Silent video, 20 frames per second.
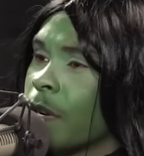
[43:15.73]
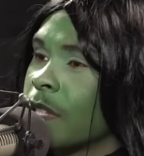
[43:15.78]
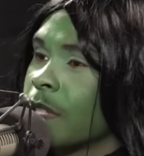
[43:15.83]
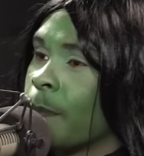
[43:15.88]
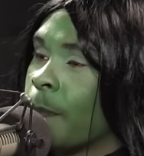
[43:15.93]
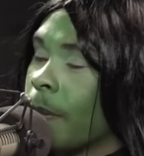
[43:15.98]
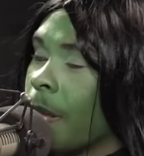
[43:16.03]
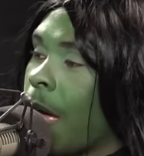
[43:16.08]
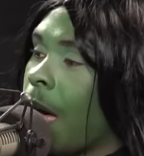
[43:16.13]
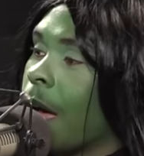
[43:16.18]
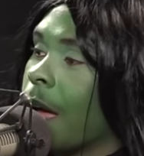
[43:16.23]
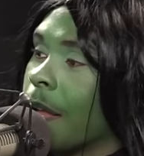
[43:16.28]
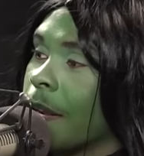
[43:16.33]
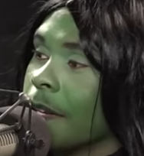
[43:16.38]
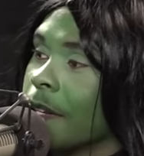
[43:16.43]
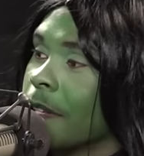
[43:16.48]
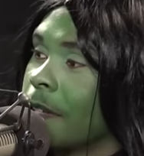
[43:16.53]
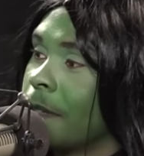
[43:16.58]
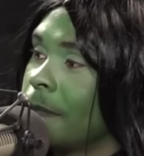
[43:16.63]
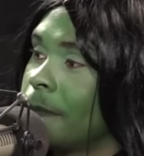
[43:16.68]
is
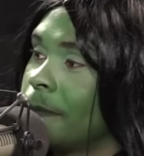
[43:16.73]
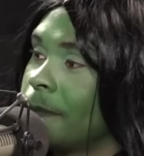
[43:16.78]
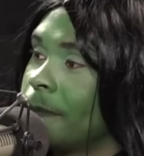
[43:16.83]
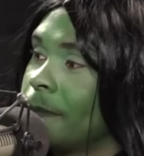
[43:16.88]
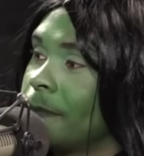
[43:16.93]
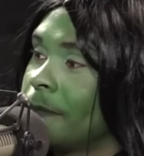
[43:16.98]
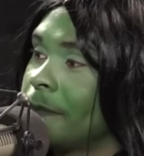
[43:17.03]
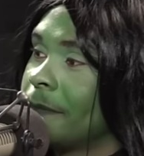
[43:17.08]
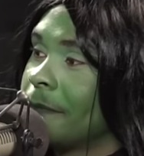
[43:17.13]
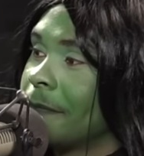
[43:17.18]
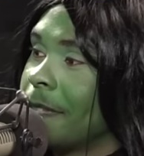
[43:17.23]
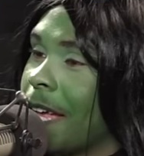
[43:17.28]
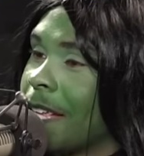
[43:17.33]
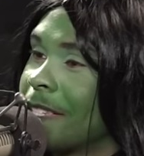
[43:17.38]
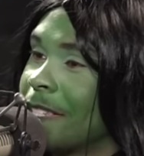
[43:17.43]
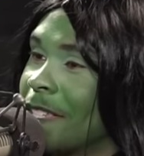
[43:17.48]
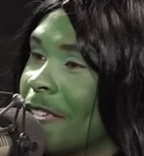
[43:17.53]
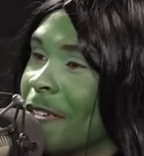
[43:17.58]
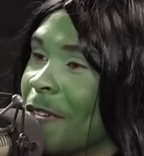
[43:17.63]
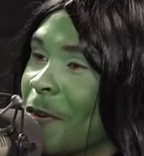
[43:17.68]
blonde. In the Nordic, okay.
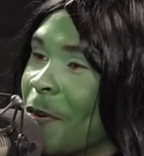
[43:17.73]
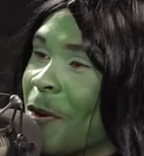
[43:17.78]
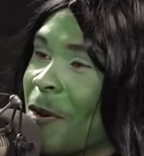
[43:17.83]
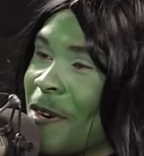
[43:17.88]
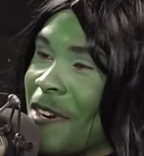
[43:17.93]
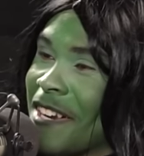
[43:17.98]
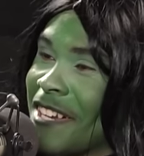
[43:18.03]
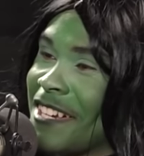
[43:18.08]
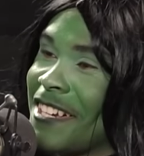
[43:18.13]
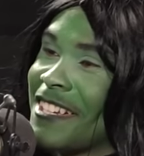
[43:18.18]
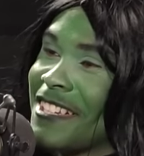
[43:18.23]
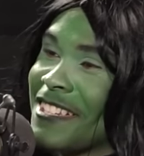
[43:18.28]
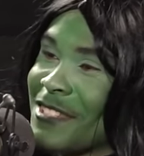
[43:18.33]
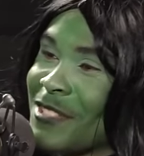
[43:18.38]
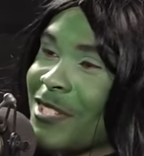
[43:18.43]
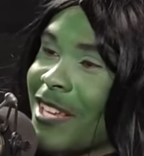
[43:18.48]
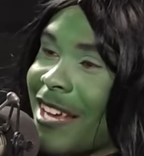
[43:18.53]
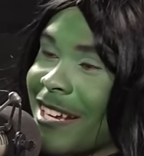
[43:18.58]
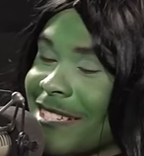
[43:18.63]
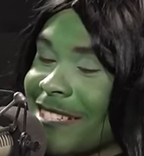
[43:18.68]
that's the Nordic
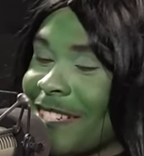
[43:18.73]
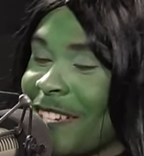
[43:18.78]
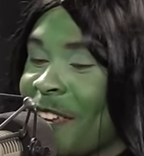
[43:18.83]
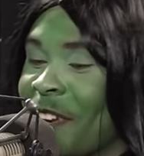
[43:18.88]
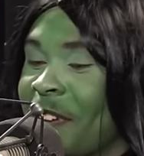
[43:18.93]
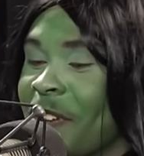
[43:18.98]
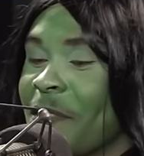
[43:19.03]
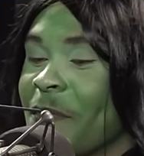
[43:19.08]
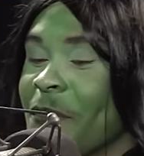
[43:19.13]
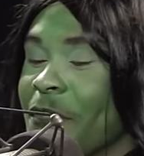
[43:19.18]
section. Yeah, what about